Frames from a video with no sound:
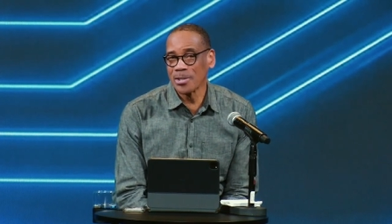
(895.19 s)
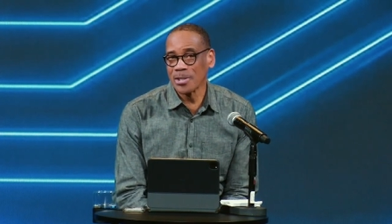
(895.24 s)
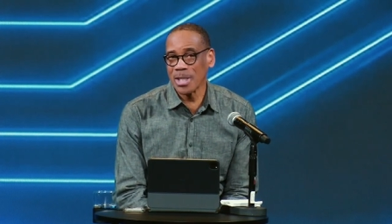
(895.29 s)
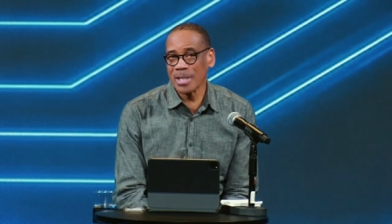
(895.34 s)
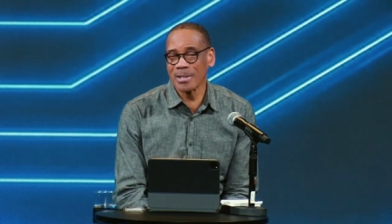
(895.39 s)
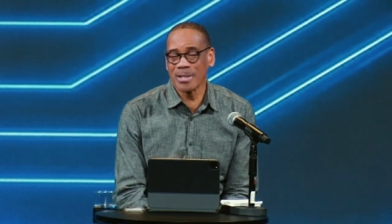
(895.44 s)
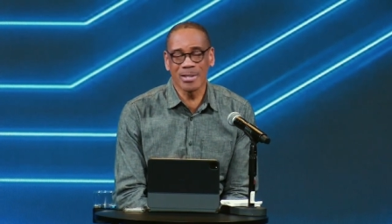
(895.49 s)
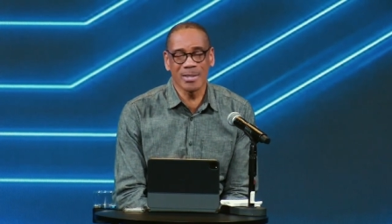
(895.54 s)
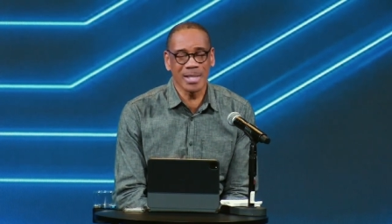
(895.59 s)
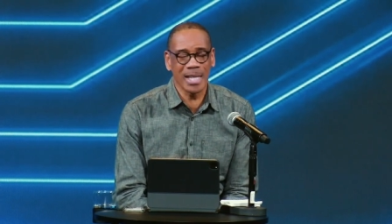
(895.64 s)

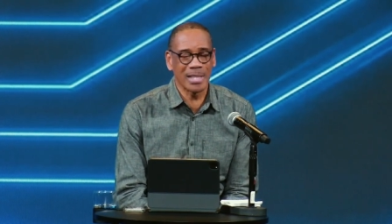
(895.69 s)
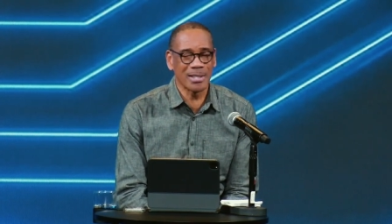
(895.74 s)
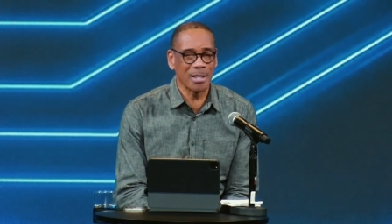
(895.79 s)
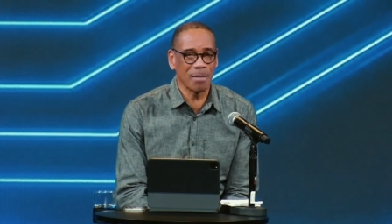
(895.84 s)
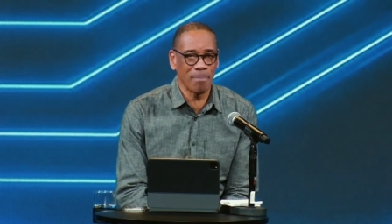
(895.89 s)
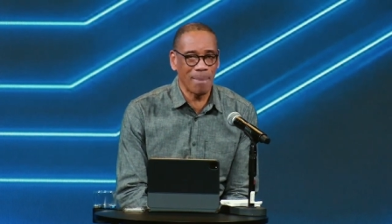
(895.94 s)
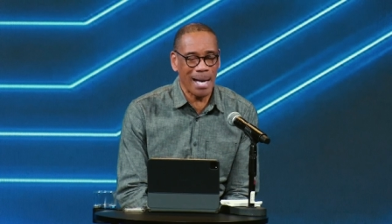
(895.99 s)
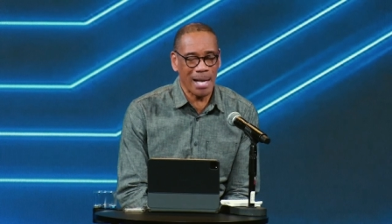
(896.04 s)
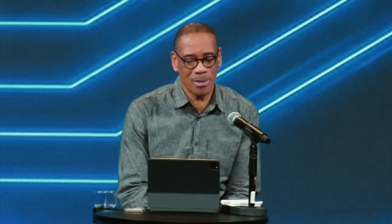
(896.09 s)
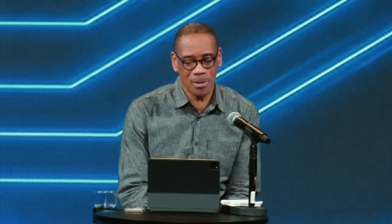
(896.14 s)
Jesus says
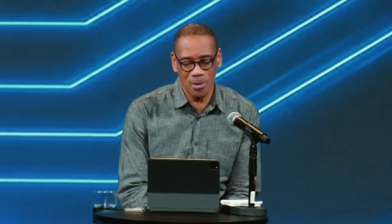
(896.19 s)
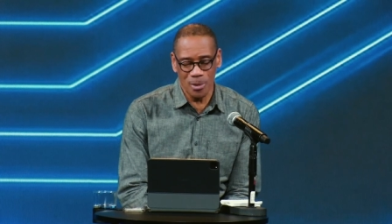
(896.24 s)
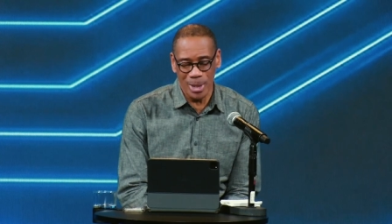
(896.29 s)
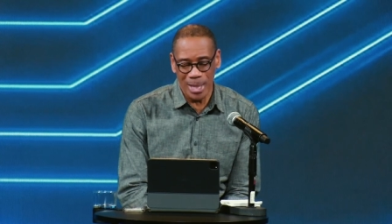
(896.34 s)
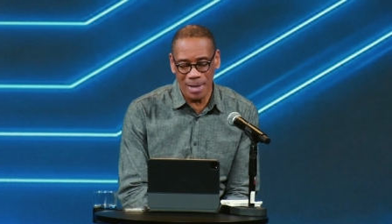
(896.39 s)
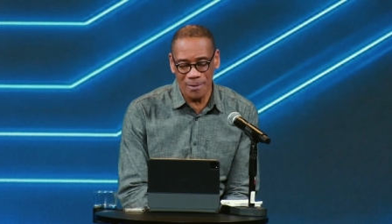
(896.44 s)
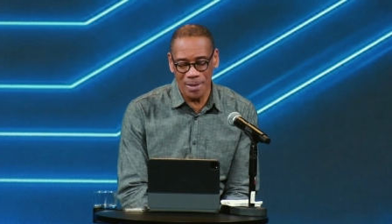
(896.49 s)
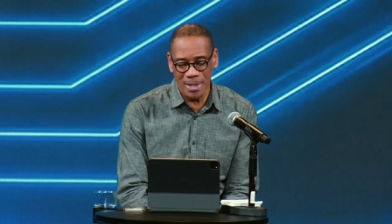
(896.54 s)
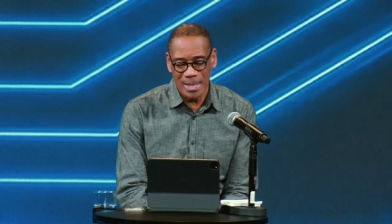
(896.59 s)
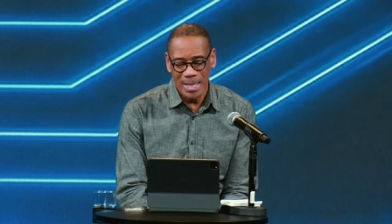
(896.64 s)
in Matthew
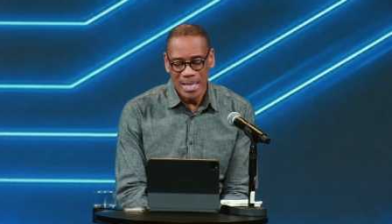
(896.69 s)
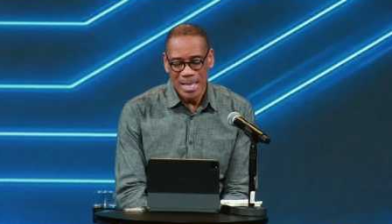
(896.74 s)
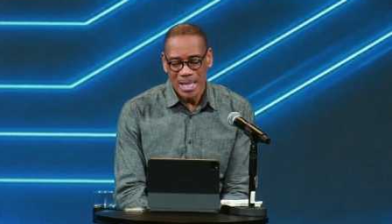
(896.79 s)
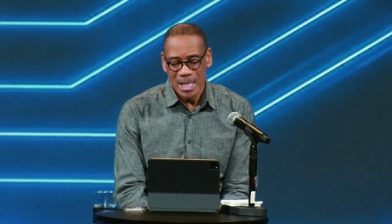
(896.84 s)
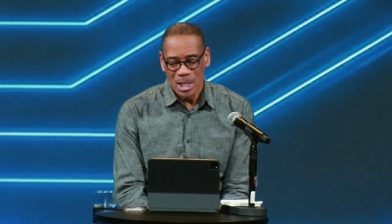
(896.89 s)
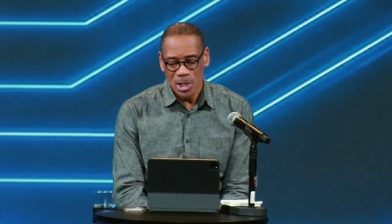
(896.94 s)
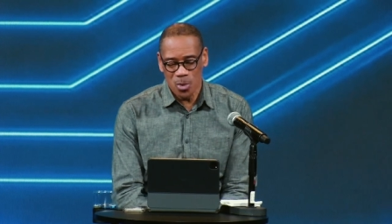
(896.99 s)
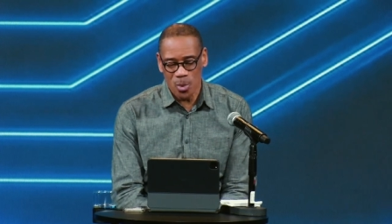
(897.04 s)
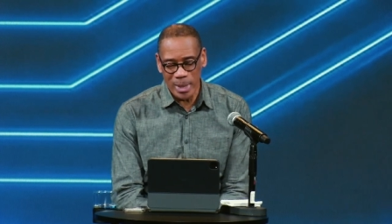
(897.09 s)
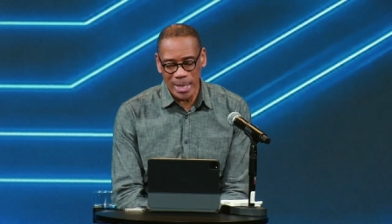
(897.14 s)
11,
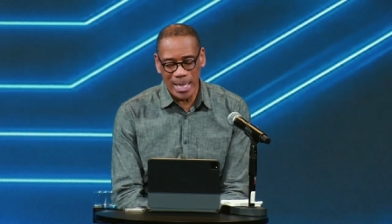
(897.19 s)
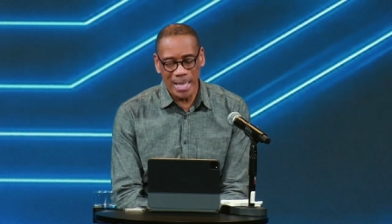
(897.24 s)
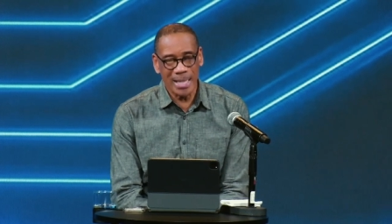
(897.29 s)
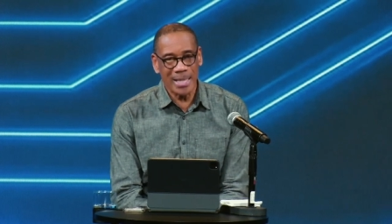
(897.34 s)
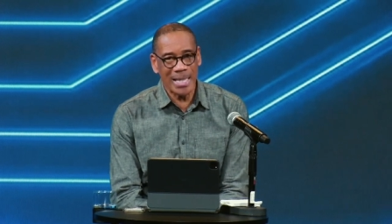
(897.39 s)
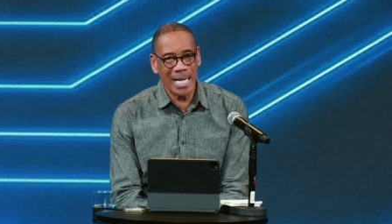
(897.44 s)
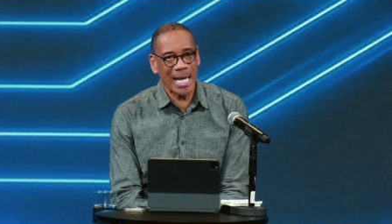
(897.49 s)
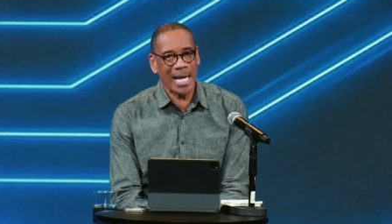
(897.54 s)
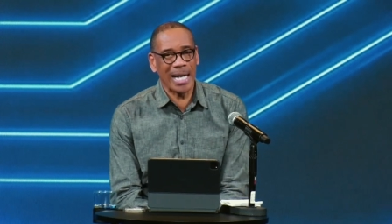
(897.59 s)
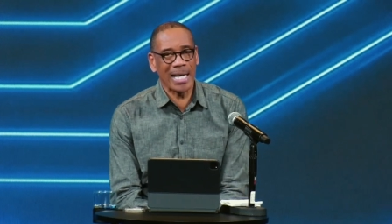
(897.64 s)

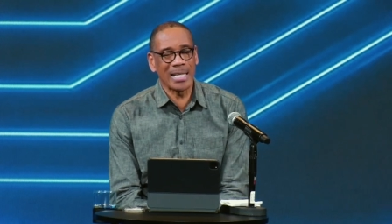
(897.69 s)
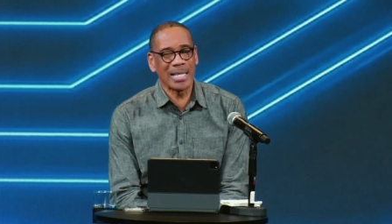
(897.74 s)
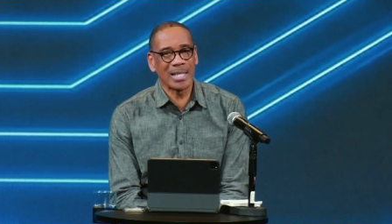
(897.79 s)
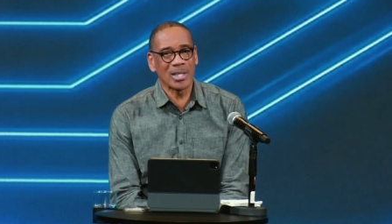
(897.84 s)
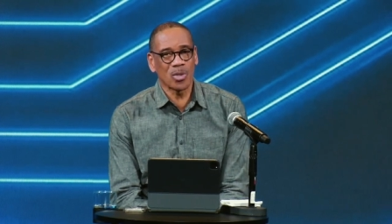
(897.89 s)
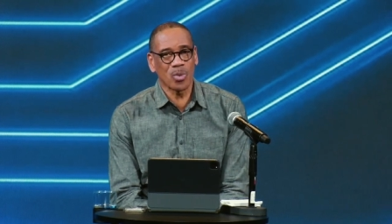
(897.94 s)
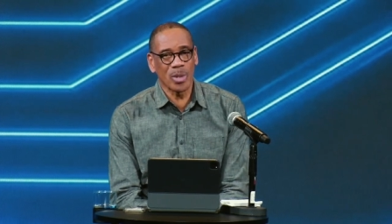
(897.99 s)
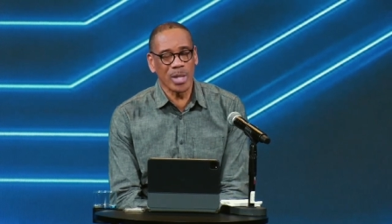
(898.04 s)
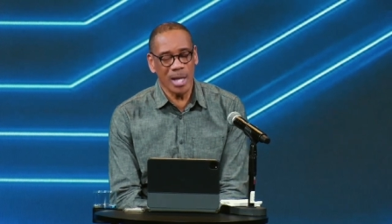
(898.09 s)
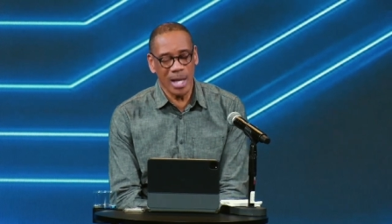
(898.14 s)
eight nine
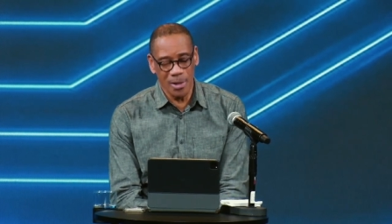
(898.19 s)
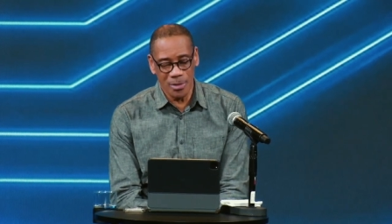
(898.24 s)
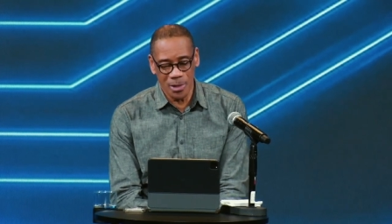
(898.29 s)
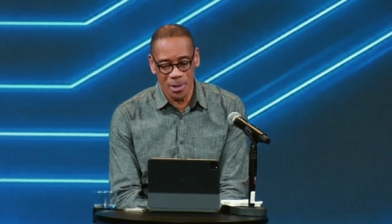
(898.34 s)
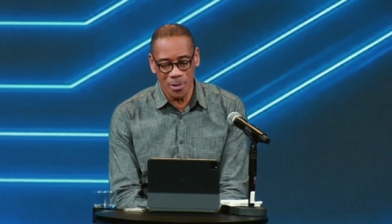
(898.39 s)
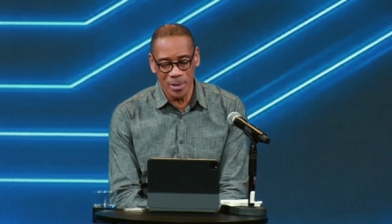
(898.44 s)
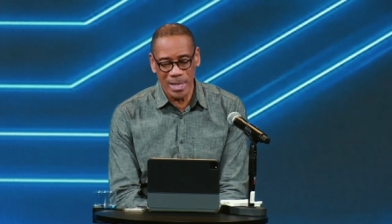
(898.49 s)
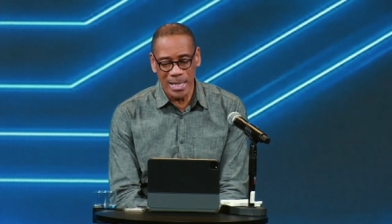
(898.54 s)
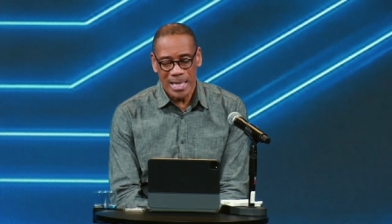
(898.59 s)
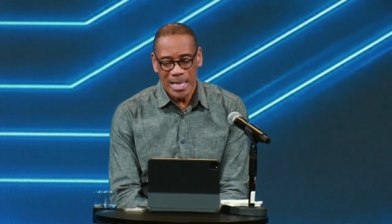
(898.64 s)
and, 20, and
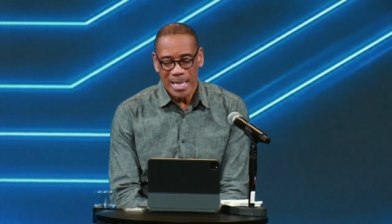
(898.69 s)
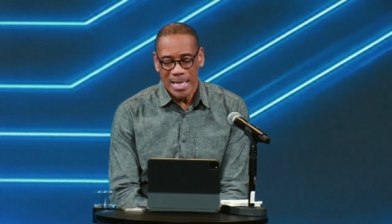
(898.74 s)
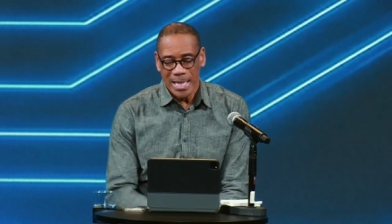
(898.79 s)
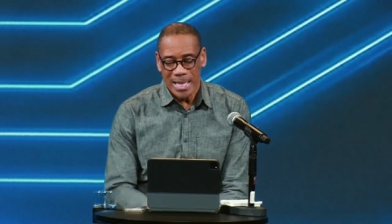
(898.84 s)
30,